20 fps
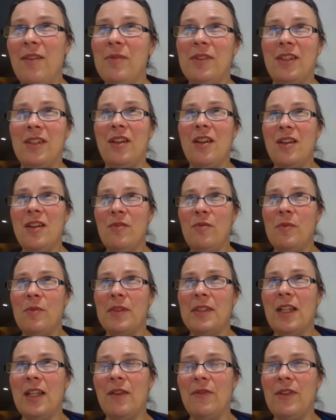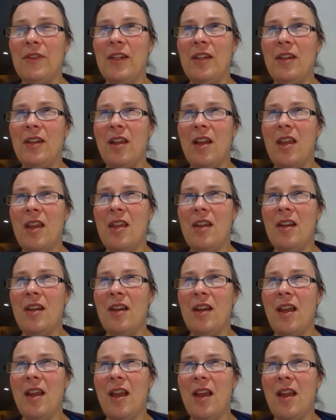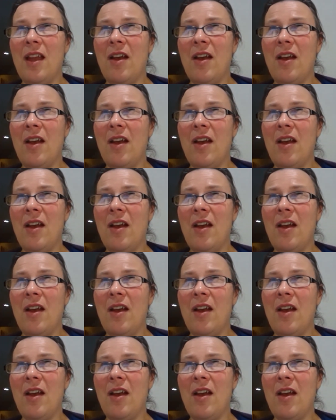was delighted with myself. In